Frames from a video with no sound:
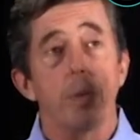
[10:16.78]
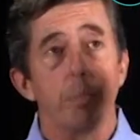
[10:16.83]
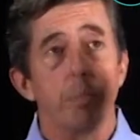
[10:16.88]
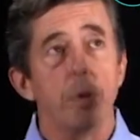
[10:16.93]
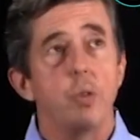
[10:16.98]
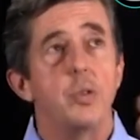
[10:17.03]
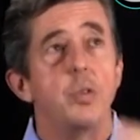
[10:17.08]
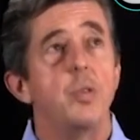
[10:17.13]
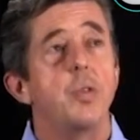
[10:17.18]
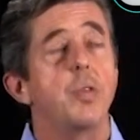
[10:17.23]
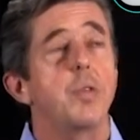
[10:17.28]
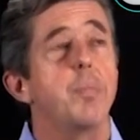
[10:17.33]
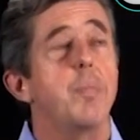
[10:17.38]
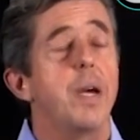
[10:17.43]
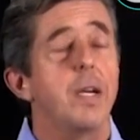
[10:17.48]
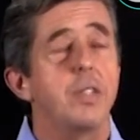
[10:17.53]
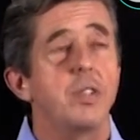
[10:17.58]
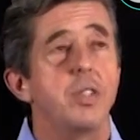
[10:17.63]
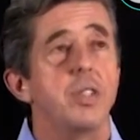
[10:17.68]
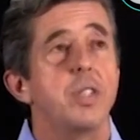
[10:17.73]
Bluetooth
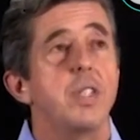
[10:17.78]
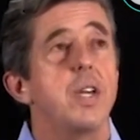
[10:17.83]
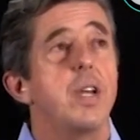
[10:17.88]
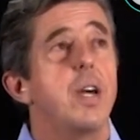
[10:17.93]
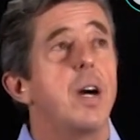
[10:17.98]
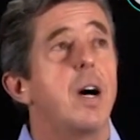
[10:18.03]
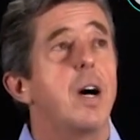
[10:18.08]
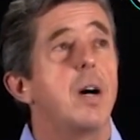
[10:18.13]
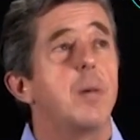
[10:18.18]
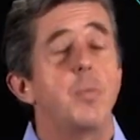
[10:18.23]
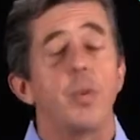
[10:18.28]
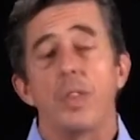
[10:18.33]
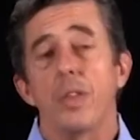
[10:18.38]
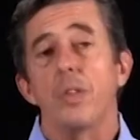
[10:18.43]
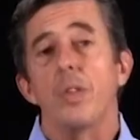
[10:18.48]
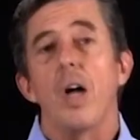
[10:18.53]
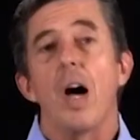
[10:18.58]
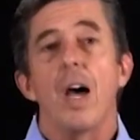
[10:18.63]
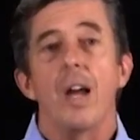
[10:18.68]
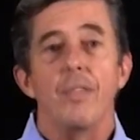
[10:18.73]
mesh, with a
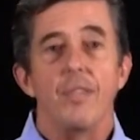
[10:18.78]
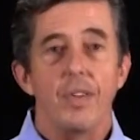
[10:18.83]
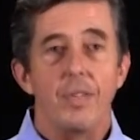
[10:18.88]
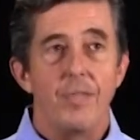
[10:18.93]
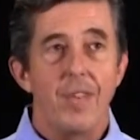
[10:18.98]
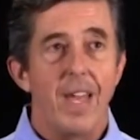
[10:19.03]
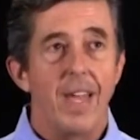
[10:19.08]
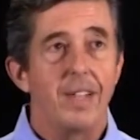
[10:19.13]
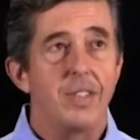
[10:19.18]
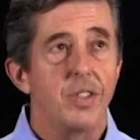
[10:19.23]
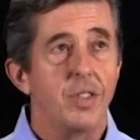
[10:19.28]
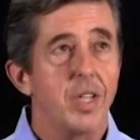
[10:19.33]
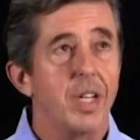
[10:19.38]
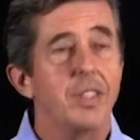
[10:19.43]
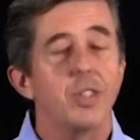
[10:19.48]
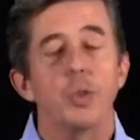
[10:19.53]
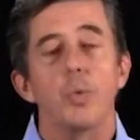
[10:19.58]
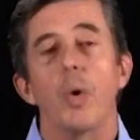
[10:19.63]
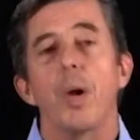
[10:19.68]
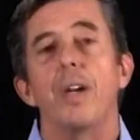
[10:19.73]
lot of advantages. I
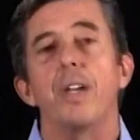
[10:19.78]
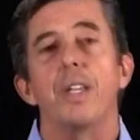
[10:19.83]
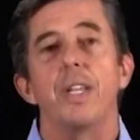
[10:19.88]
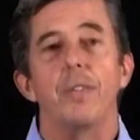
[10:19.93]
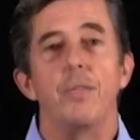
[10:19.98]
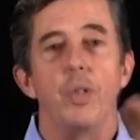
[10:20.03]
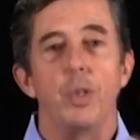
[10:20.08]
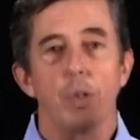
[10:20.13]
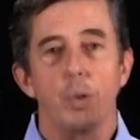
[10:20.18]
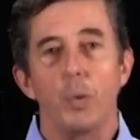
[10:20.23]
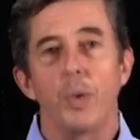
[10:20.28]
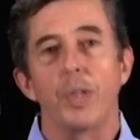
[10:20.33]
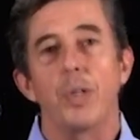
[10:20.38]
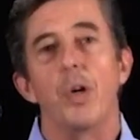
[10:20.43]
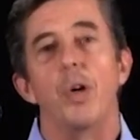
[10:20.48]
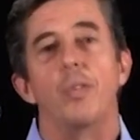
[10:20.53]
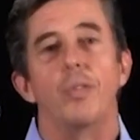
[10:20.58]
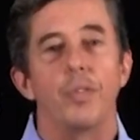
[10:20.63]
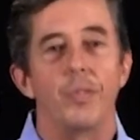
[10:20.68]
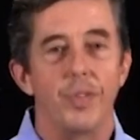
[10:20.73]
just wanted to give you a quick
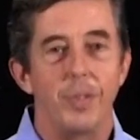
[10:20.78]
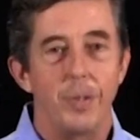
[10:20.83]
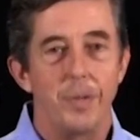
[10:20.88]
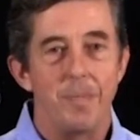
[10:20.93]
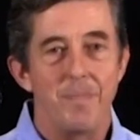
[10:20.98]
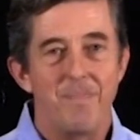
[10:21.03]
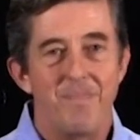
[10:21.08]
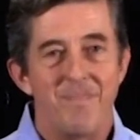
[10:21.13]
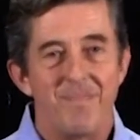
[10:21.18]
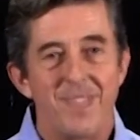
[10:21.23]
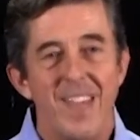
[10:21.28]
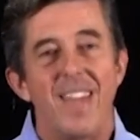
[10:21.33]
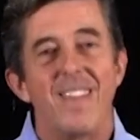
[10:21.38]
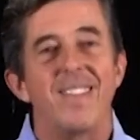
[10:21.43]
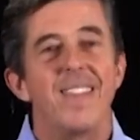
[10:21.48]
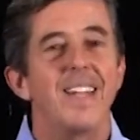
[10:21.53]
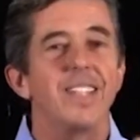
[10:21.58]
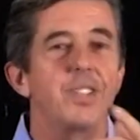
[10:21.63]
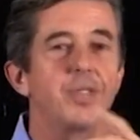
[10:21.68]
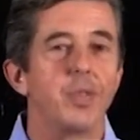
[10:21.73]
overview.
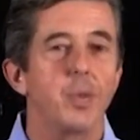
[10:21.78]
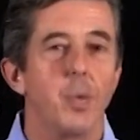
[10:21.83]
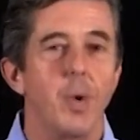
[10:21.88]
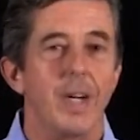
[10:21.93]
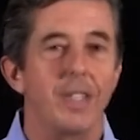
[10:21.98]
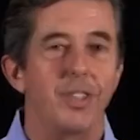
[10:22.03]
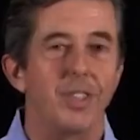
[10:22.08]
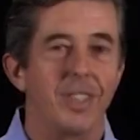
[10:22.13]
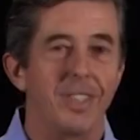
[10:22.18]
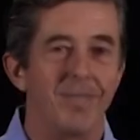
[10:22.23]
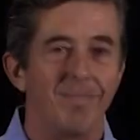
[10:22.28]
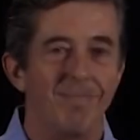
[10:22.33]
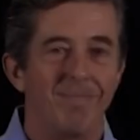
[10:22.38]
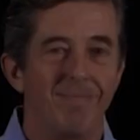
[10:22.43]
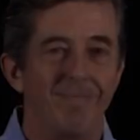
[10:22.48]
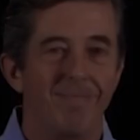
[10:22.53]
Thanks for watching.